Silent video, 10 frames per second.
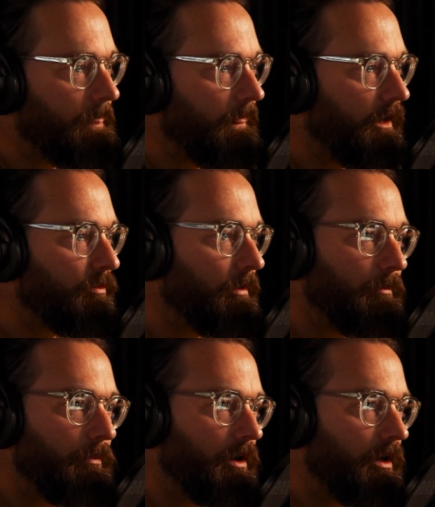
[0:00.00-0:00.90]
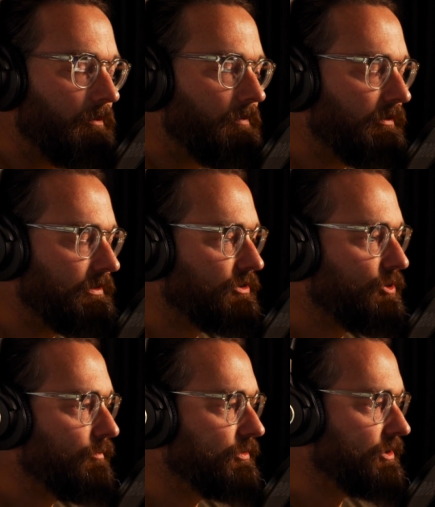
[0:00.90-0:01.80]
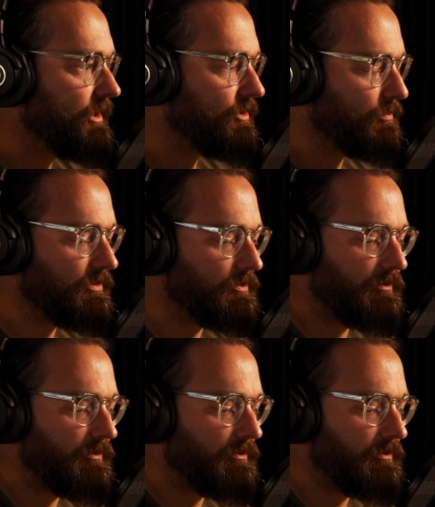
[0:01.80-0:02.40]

I remember having this conversation with some